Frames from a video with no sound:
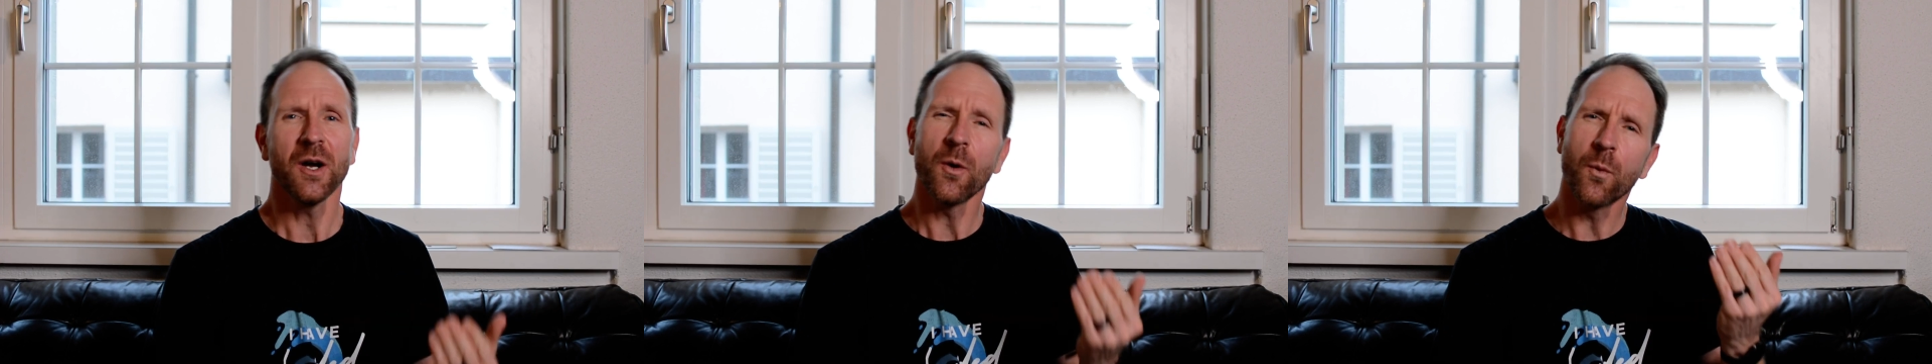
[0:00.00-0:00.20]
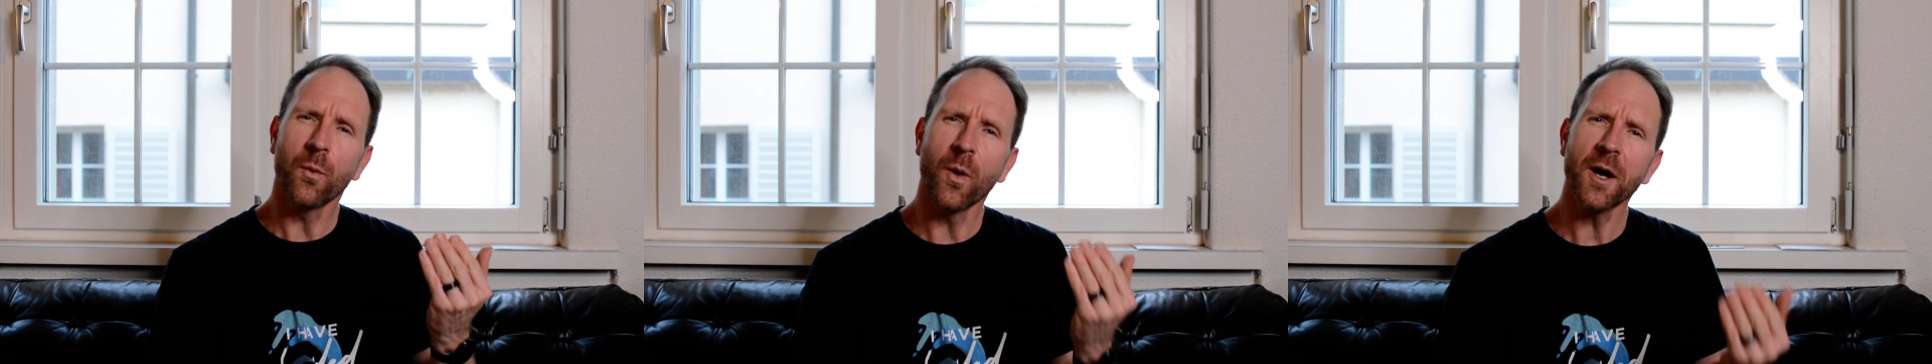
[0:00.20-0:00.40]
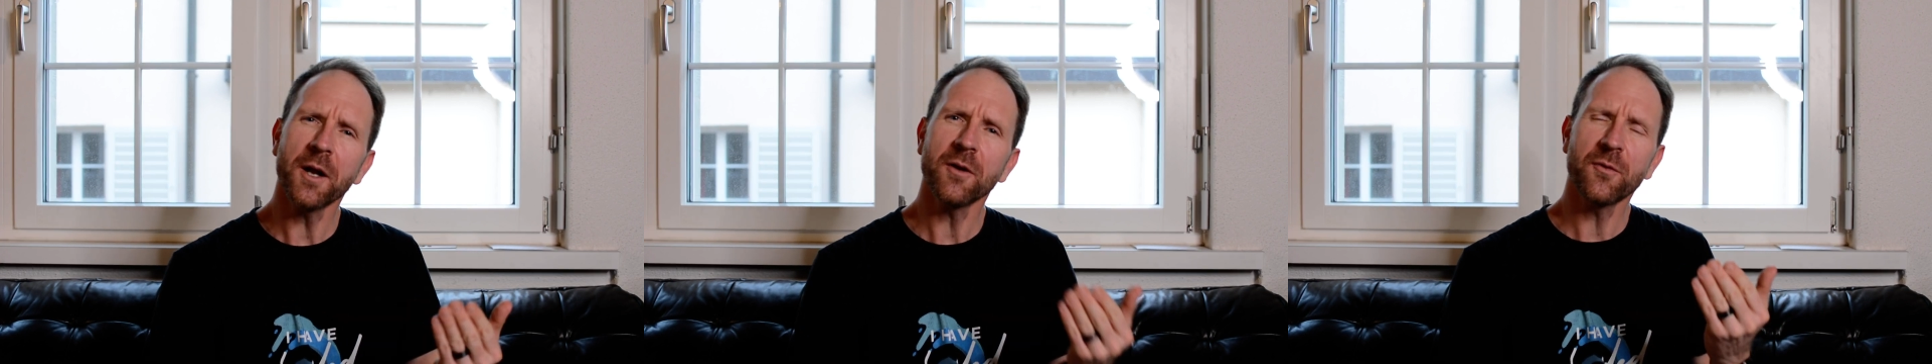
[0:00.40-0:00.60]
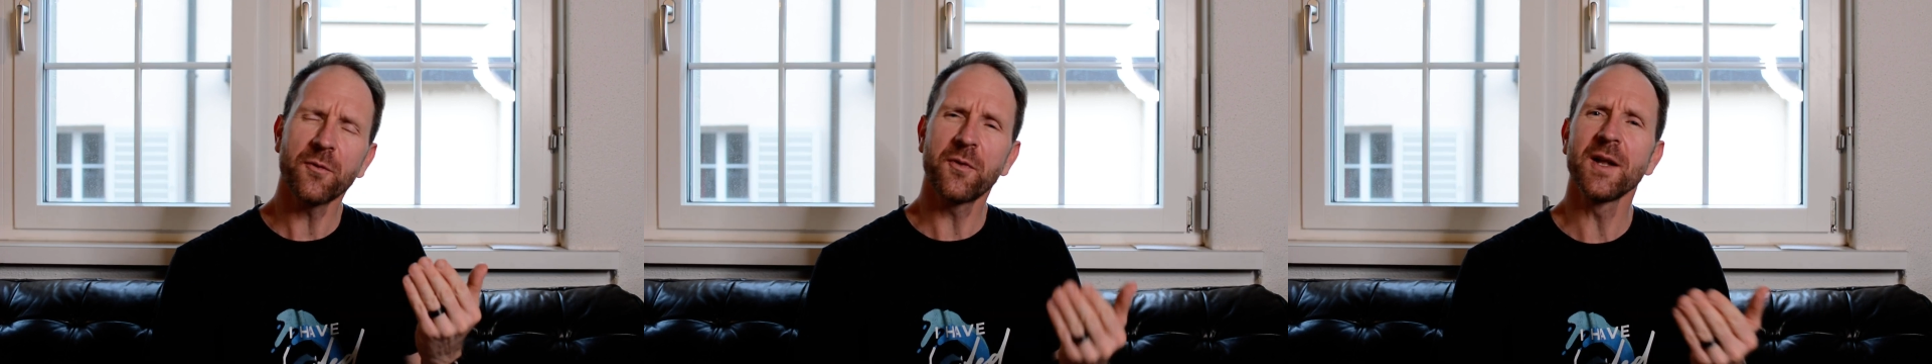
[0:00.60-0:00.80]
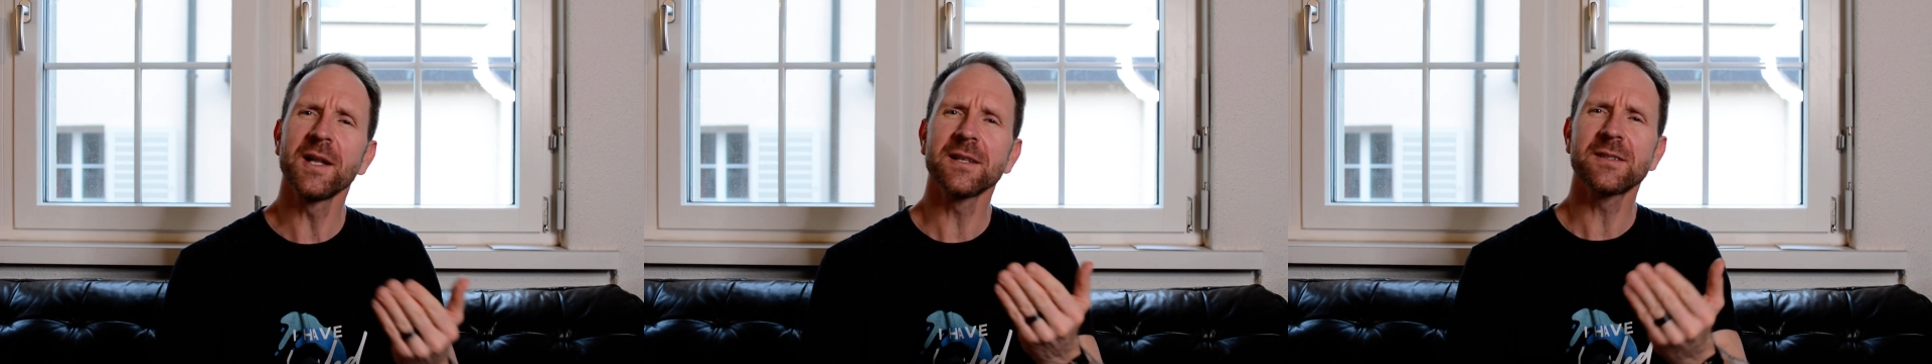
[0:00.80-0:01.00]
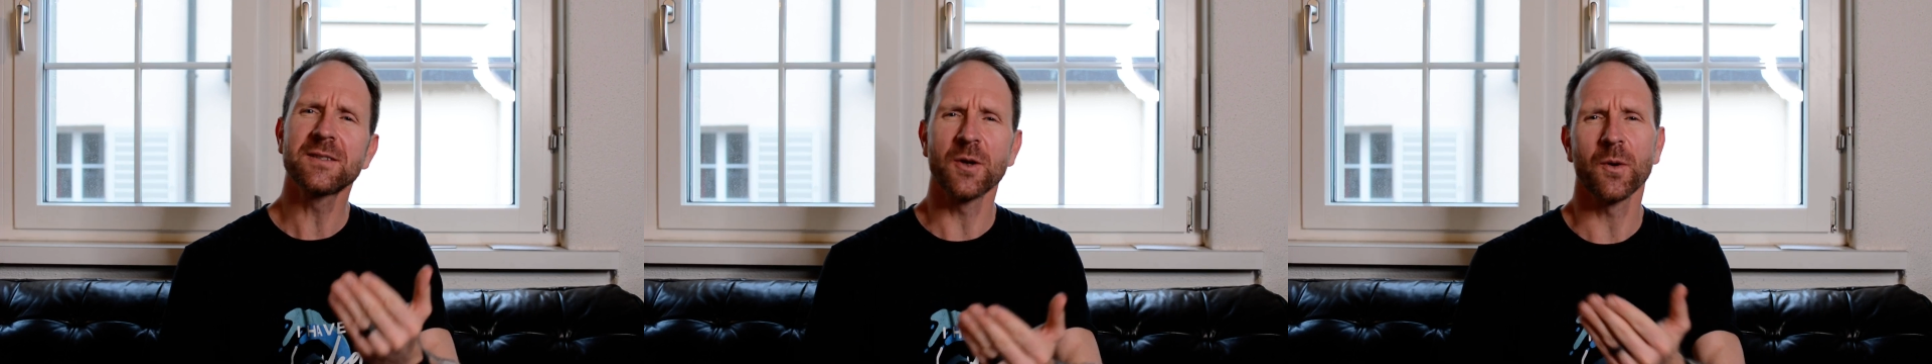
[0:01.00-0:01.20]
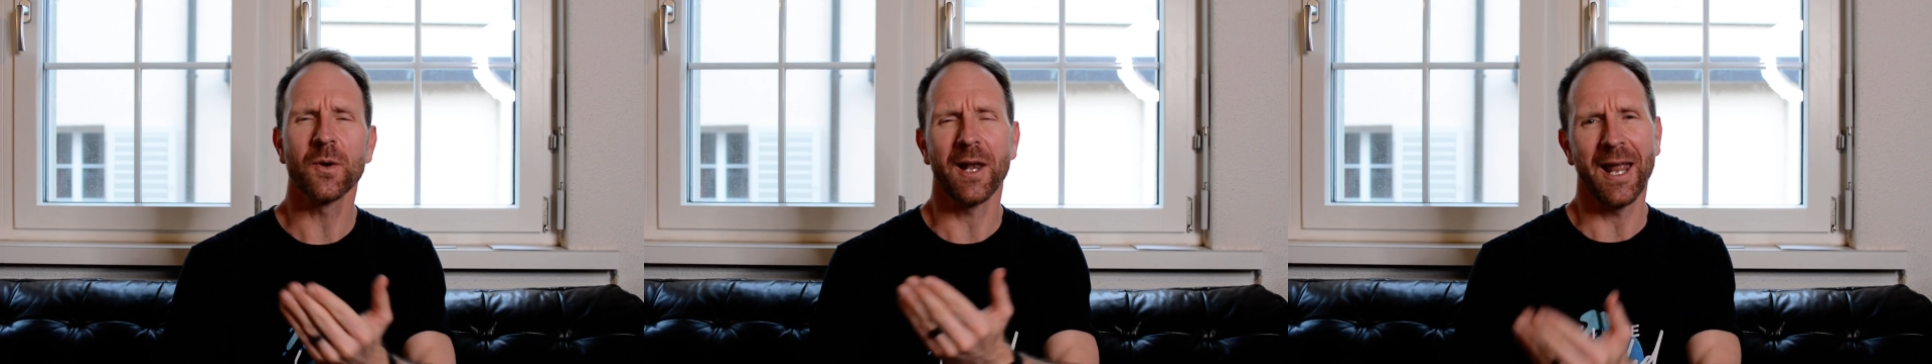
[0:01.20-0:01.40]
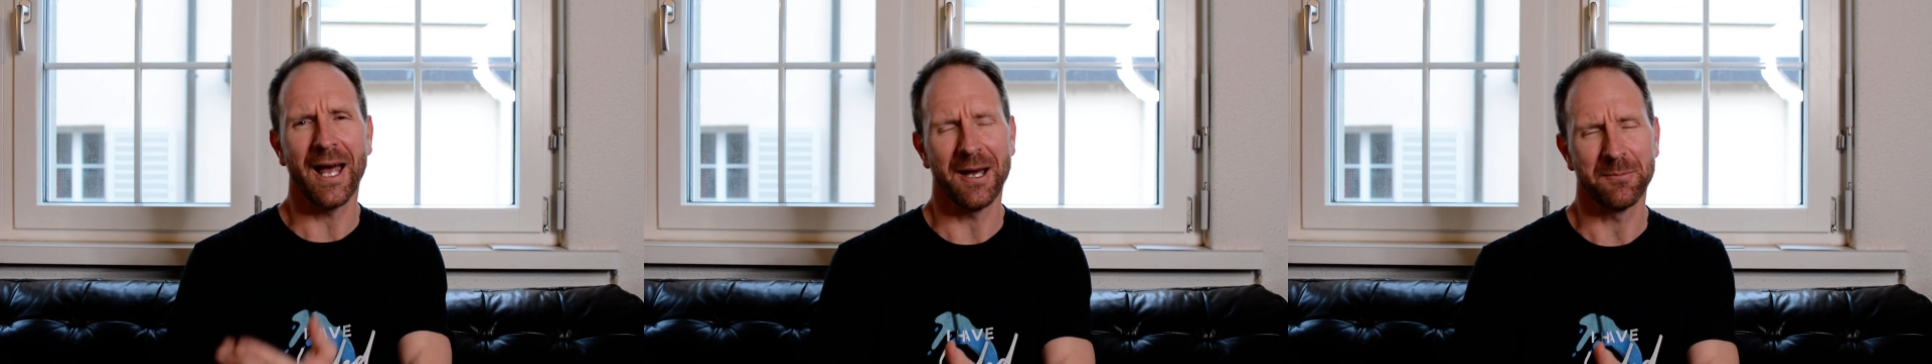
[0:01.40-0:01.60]
what fills your
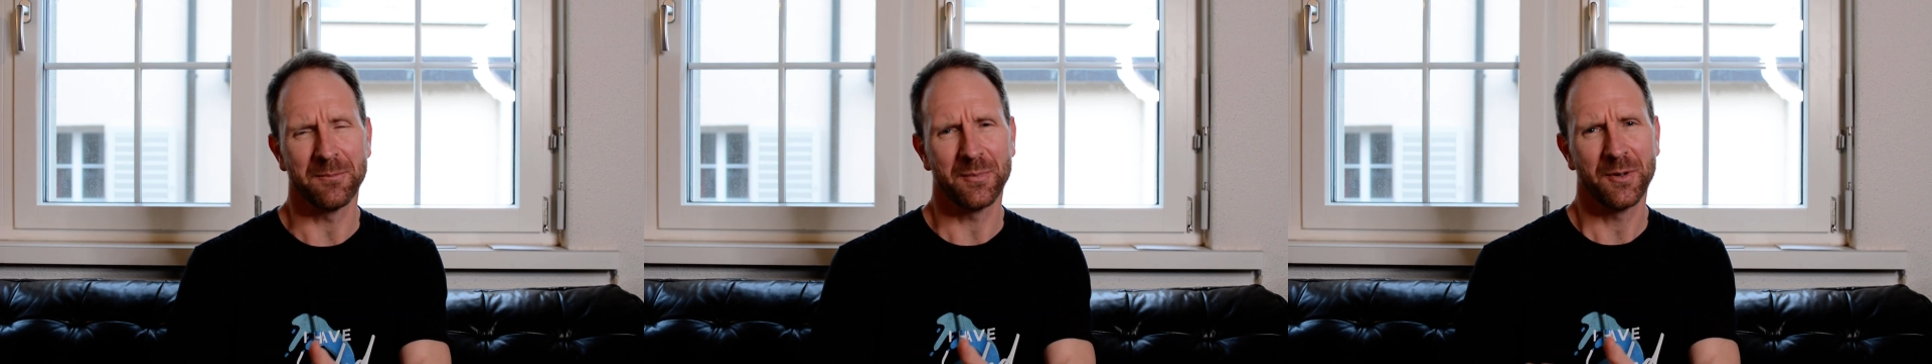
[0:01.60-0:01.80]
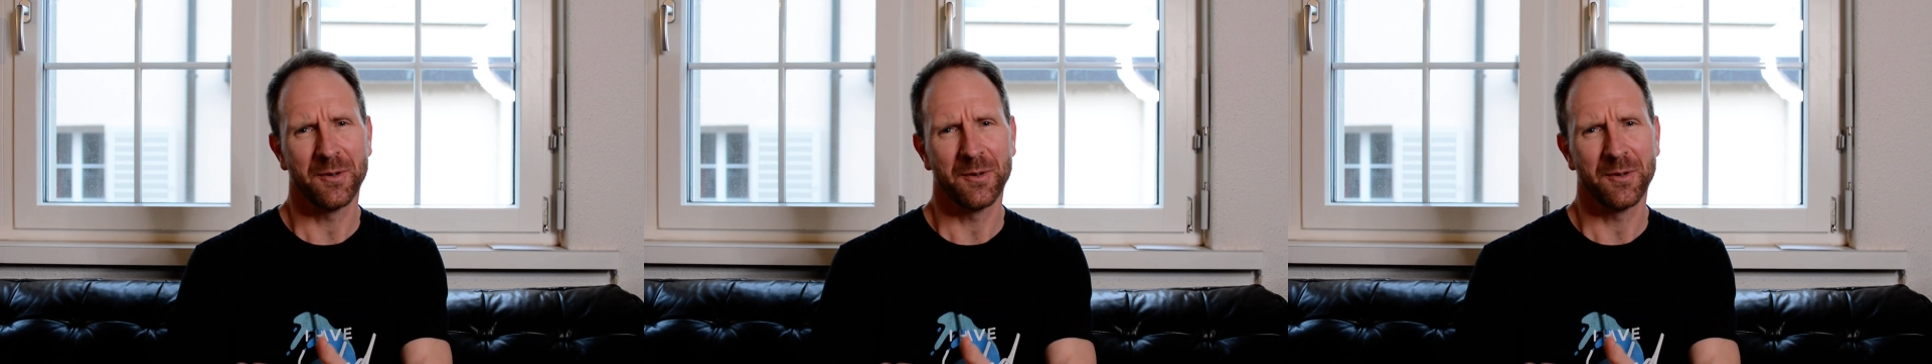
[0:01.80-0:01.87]
lamp.